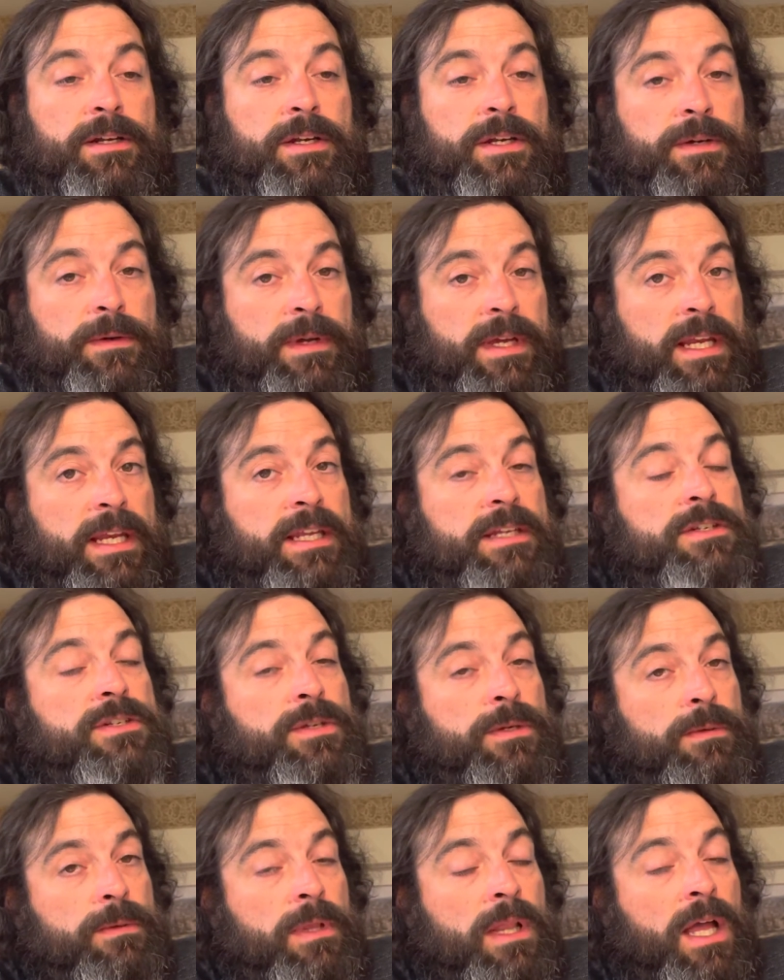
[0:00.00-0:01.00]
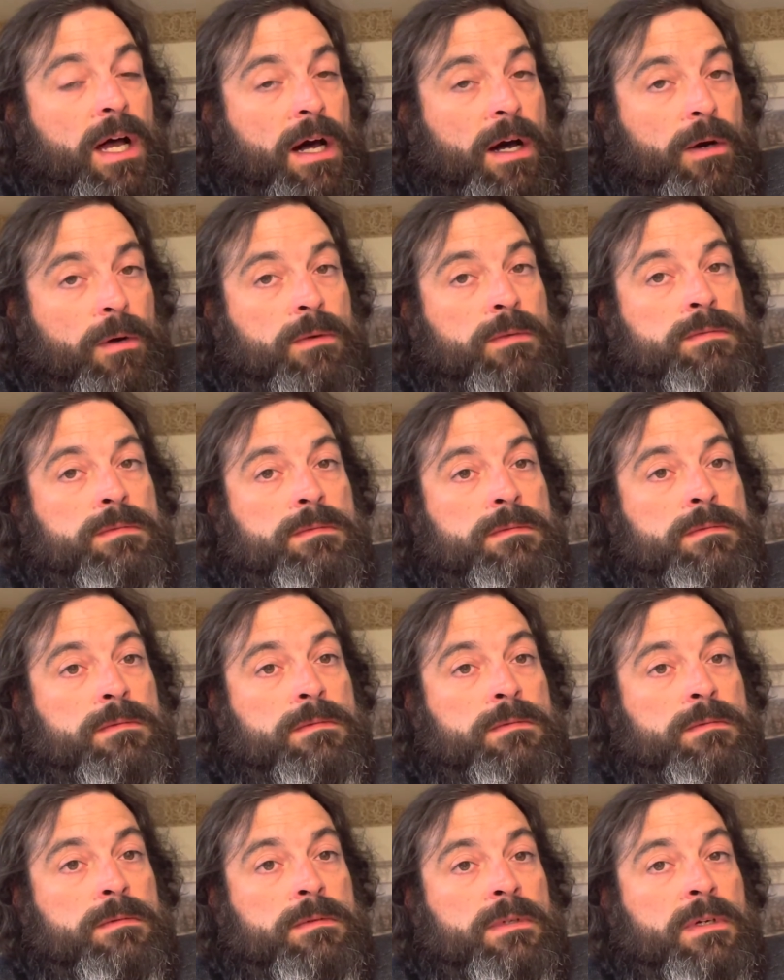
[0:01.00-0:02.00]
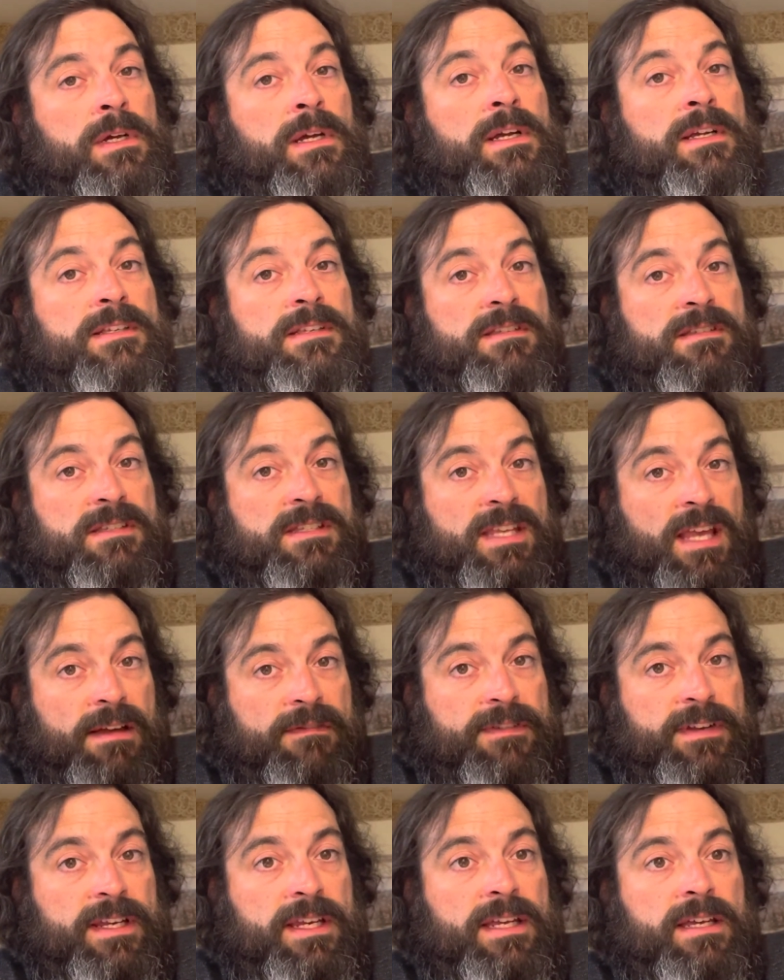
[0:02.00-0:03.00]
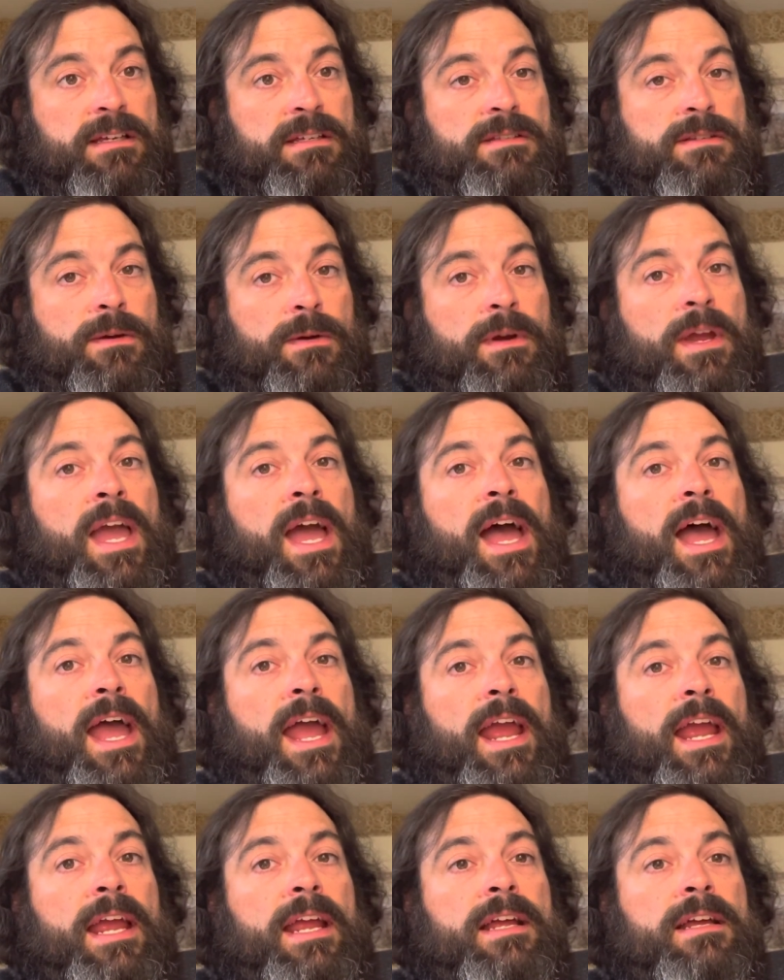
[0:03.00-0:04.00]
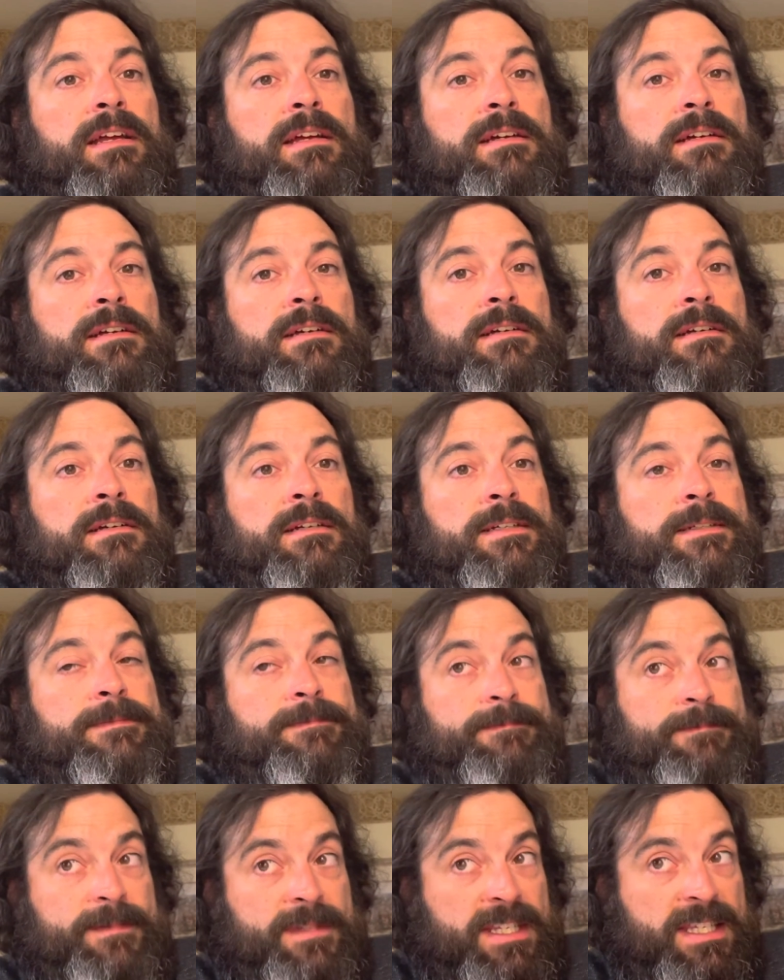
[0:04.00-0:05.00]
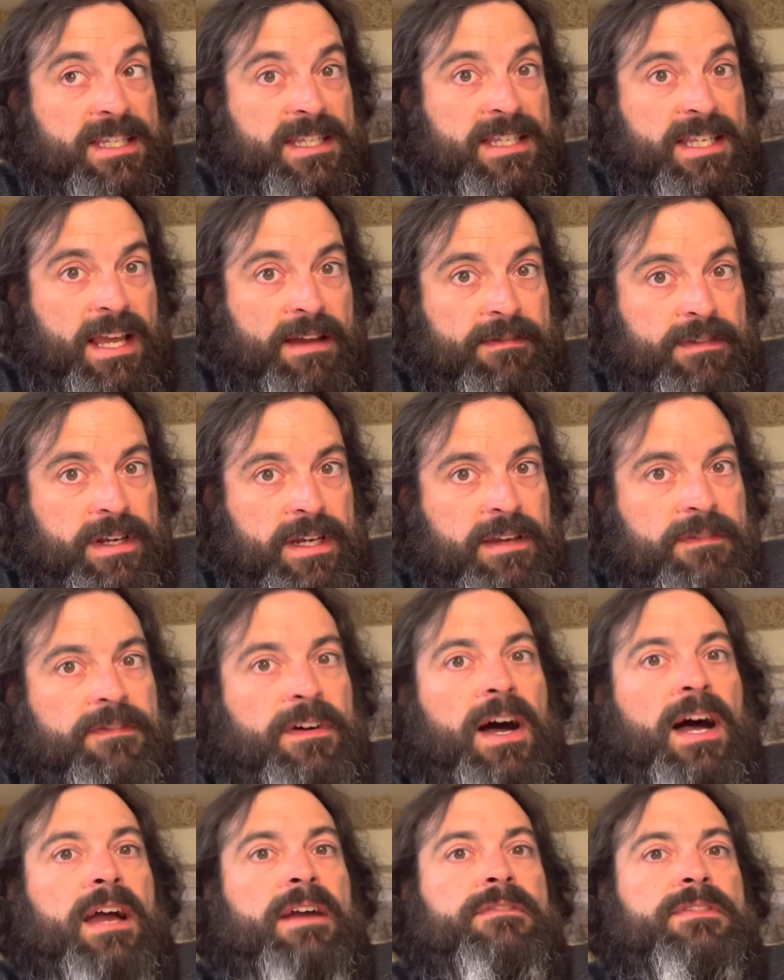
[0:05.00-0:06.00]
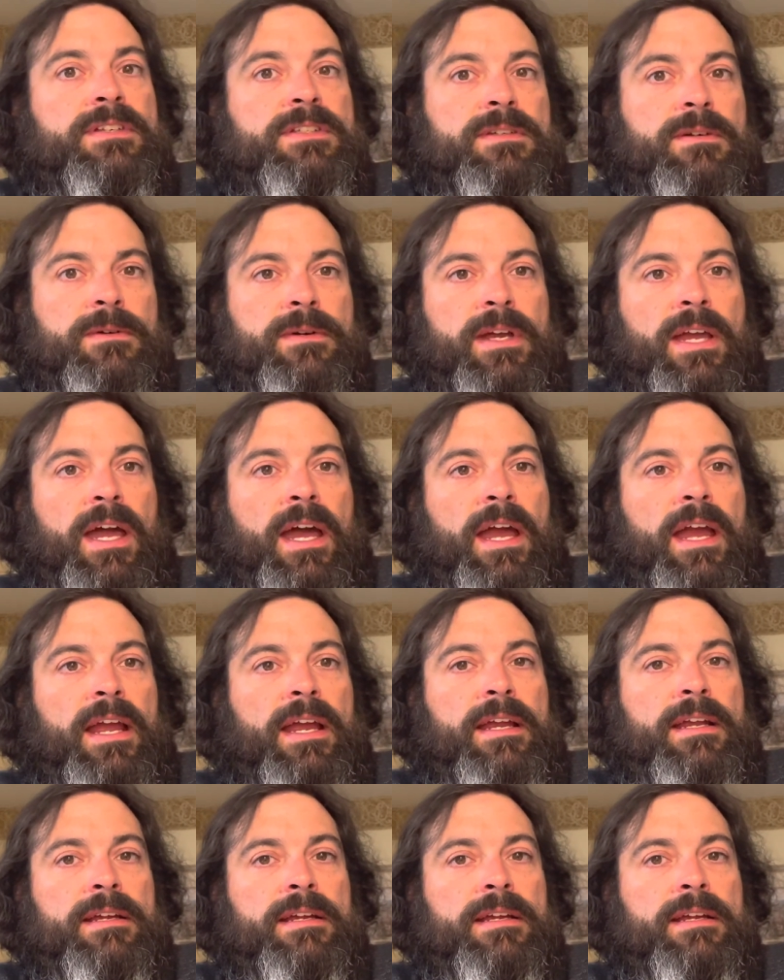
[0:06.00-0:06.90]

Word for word: doing it too low. 70 is okay, 75 is okay.